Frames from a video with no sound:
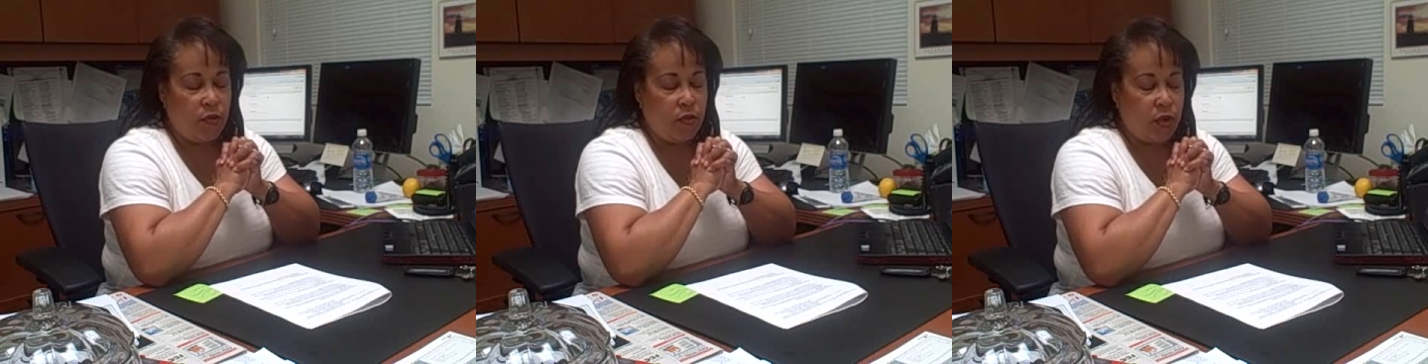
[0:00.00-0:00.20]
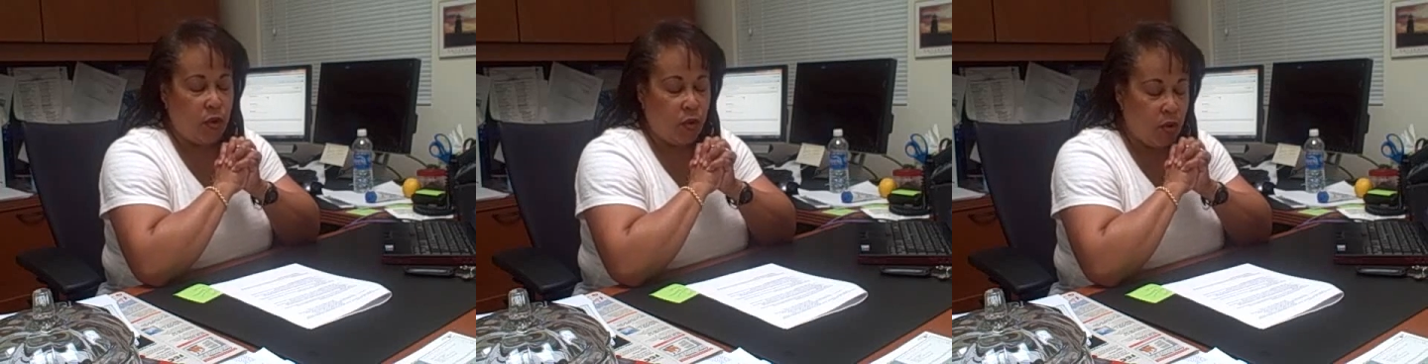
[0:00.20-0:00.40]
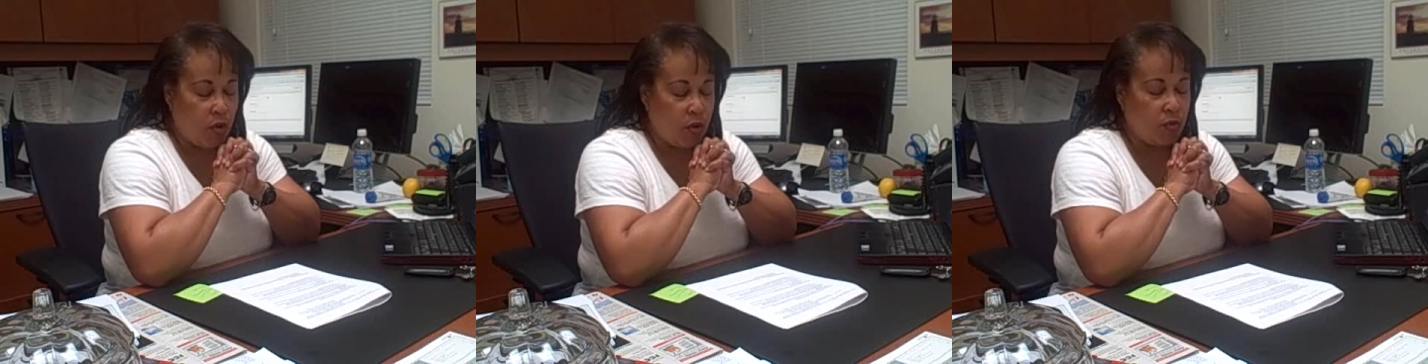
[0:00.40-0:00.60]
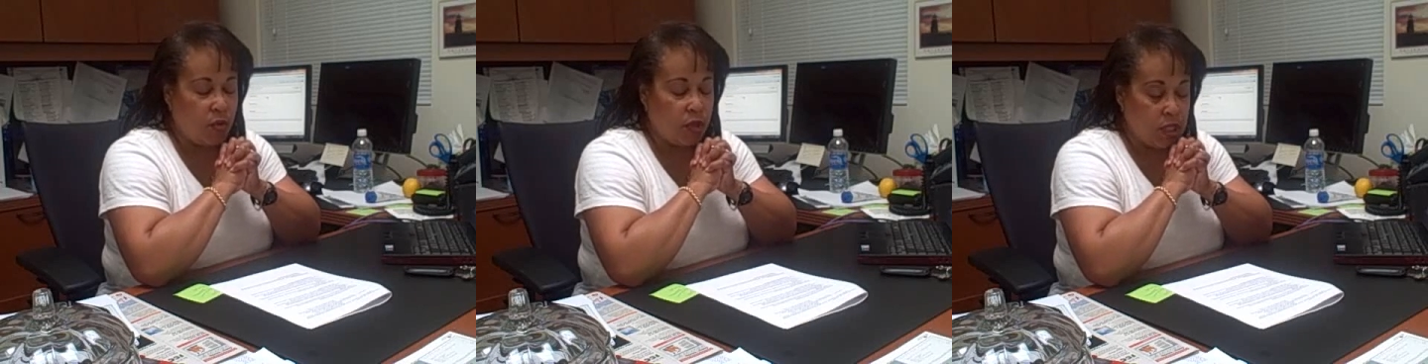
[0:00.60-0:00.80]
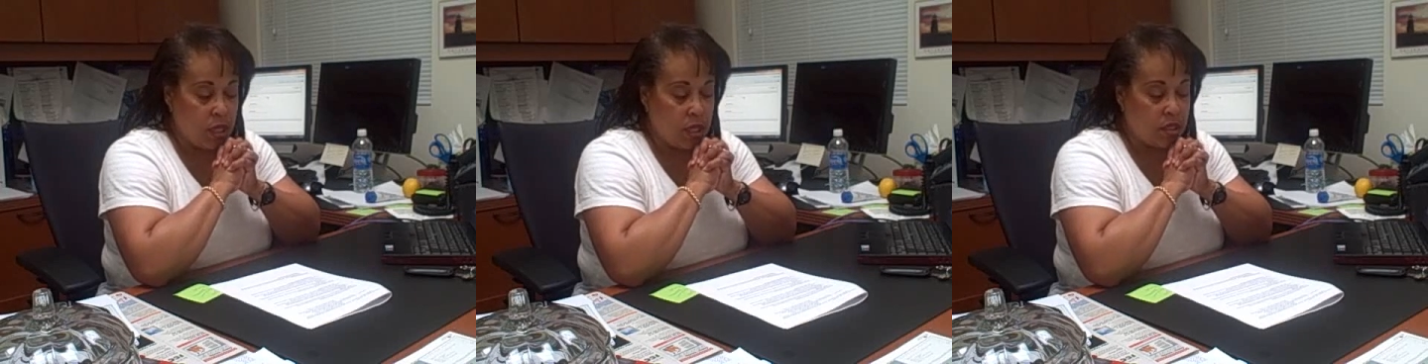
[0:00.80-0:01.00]
for your own
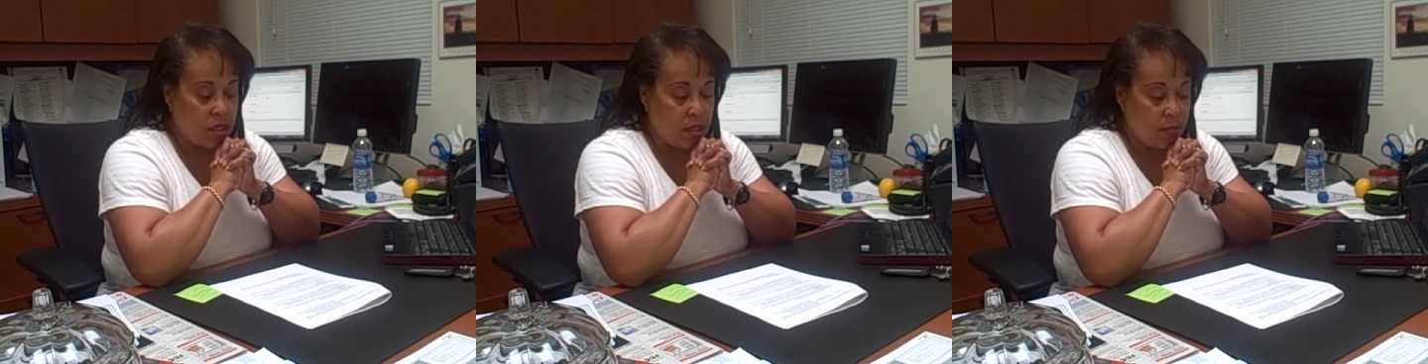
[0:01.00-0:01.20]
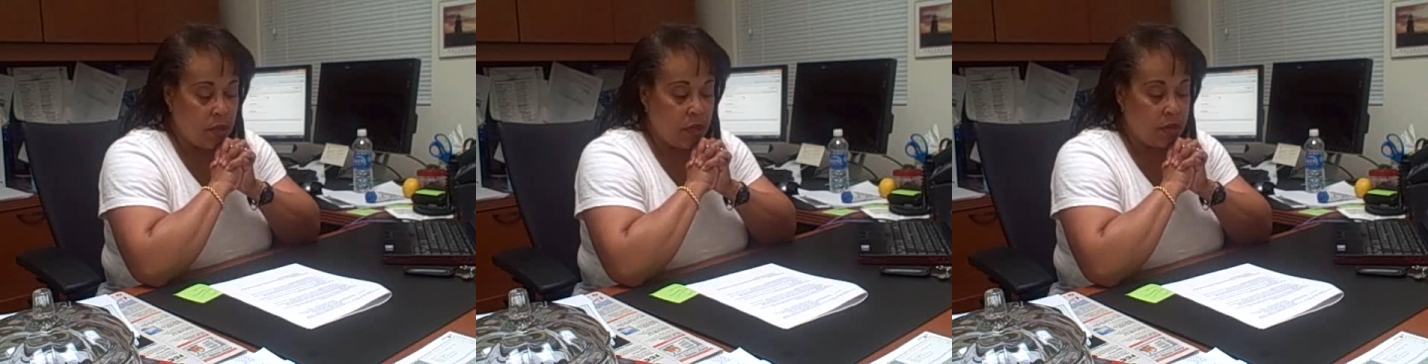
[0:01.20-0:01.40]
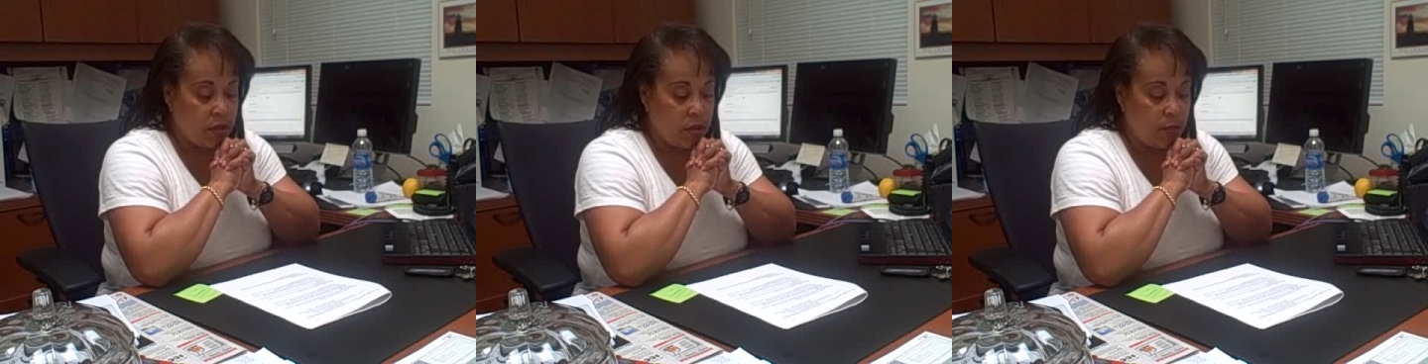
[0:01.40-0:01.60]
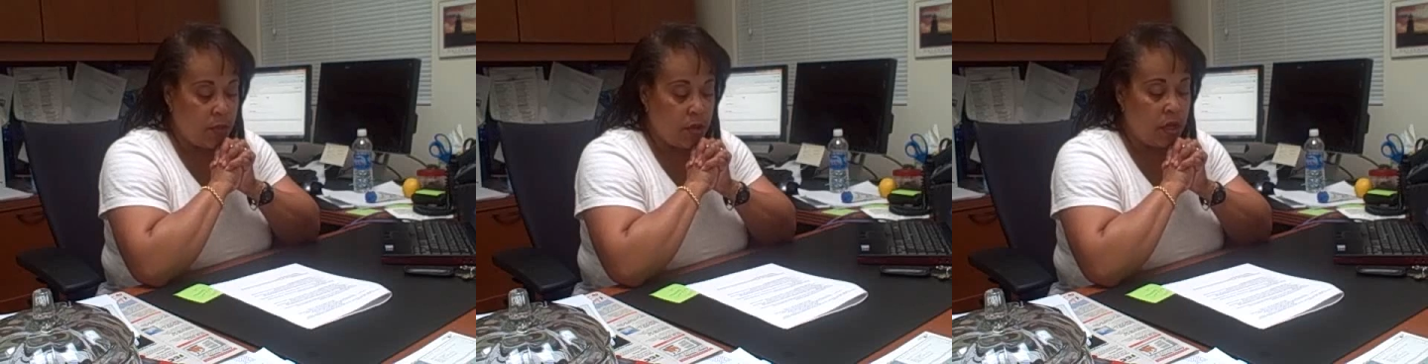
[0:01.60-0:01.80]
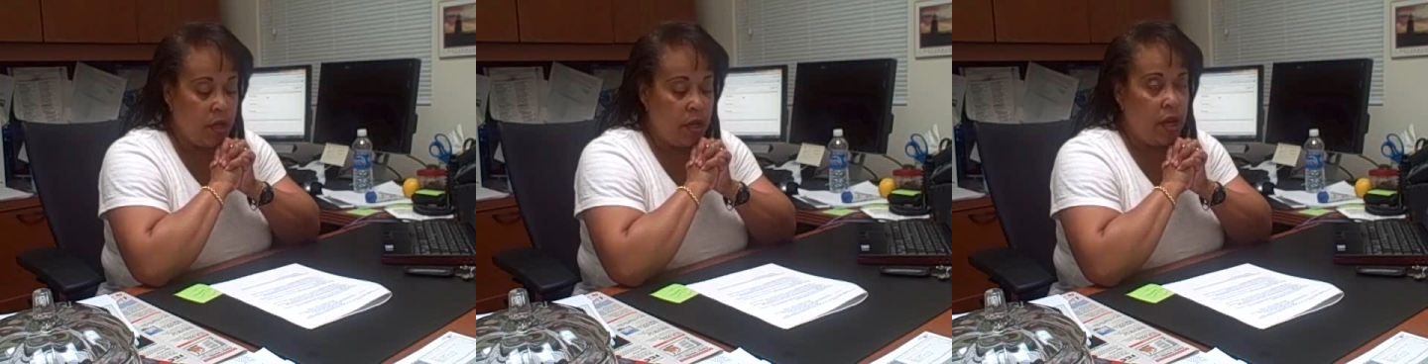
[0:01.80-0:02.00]
retention method.
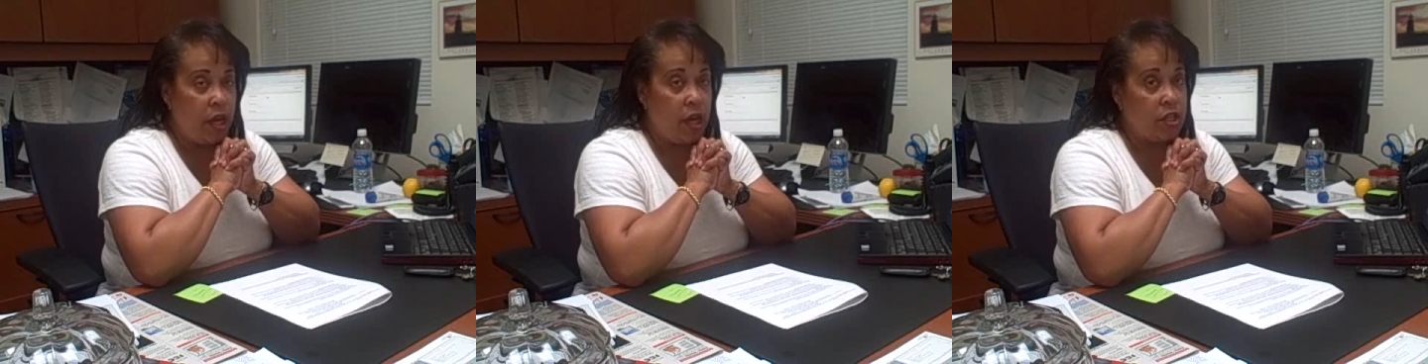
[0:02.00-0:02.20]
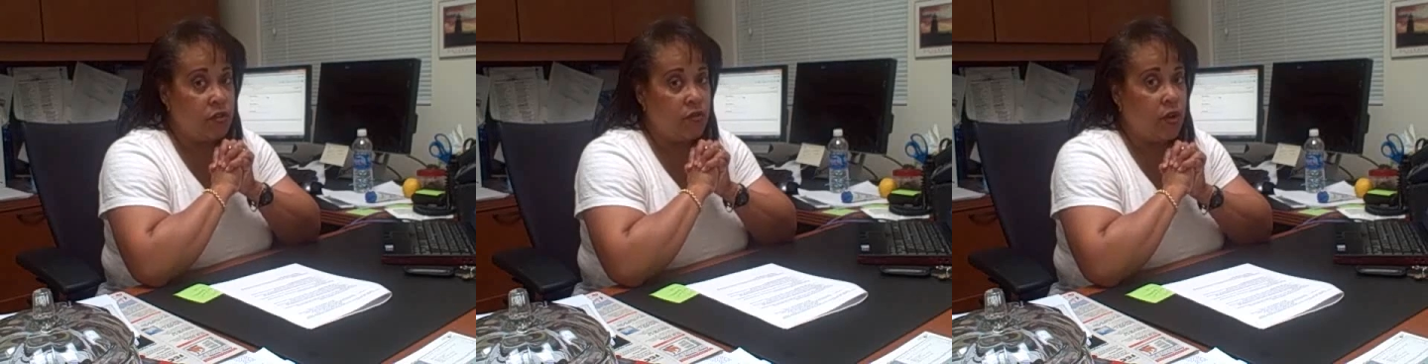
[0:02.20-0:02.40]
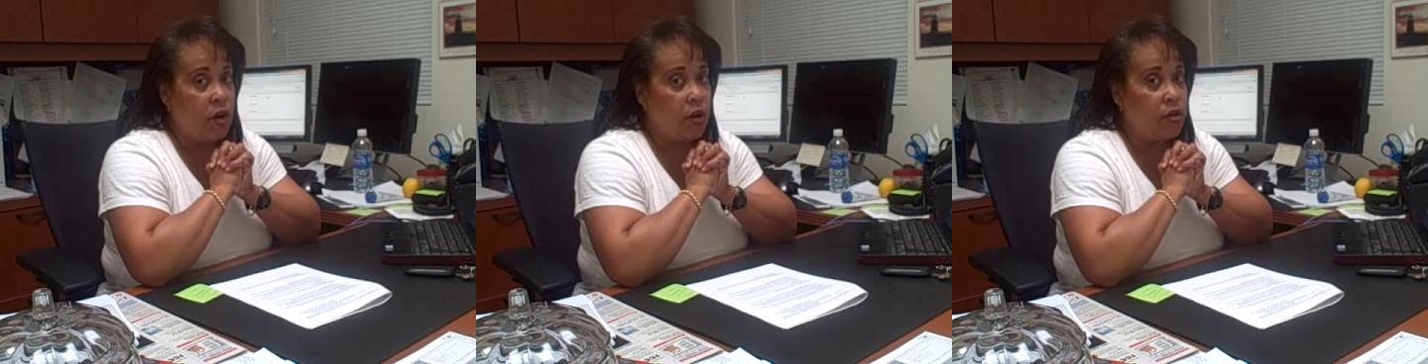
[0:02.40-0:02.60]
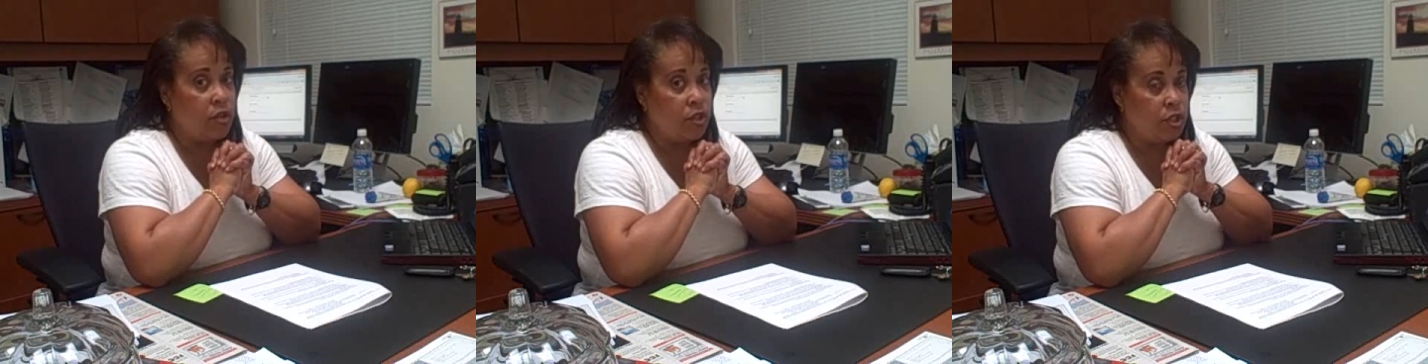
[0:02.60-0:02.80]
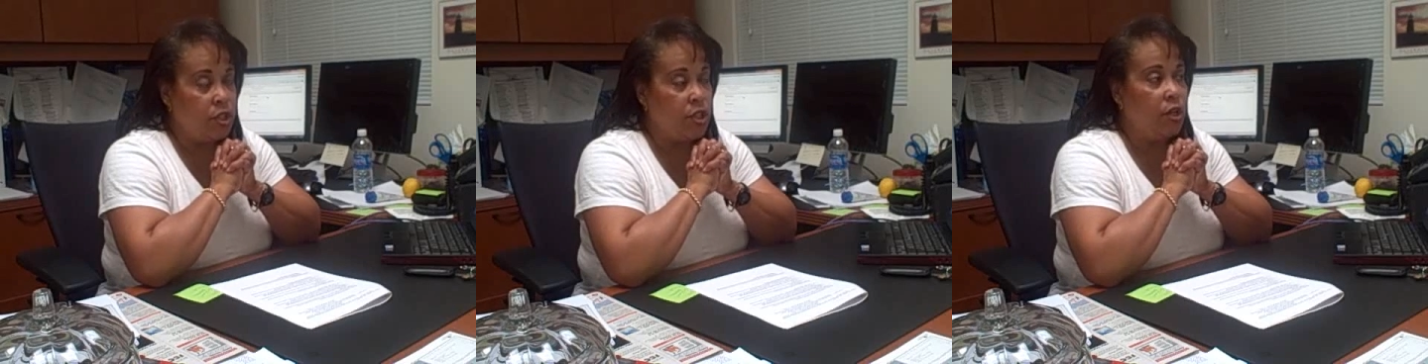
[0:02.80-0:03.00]
But as far
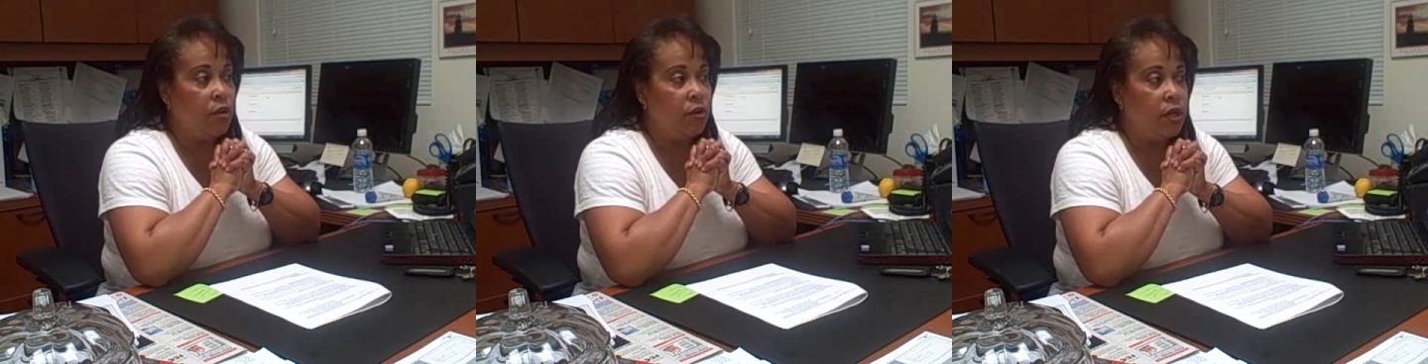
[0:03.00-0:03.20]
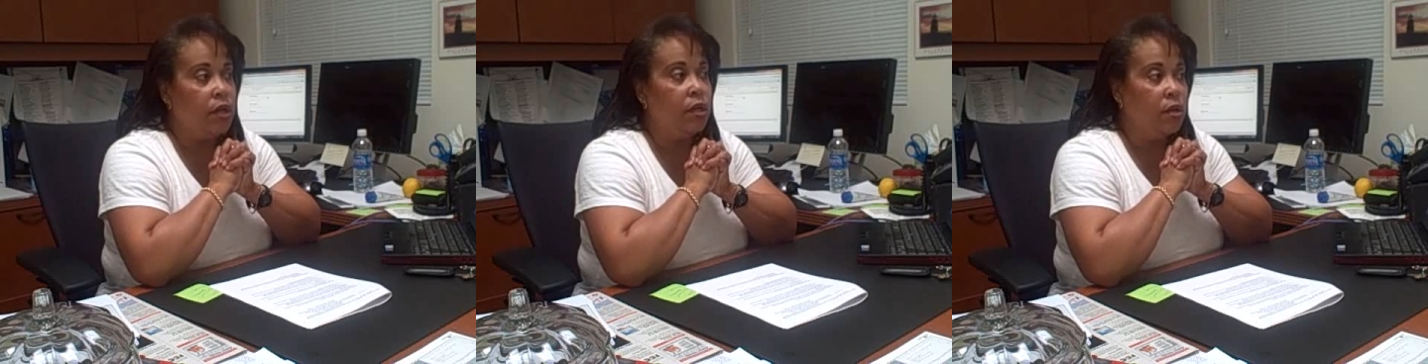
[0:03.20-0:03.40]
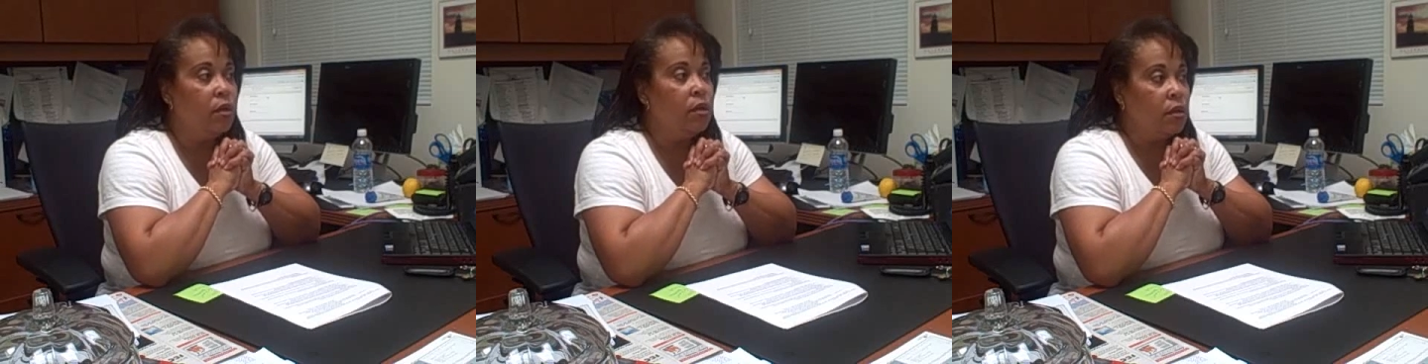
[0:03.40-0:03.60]
as sharing,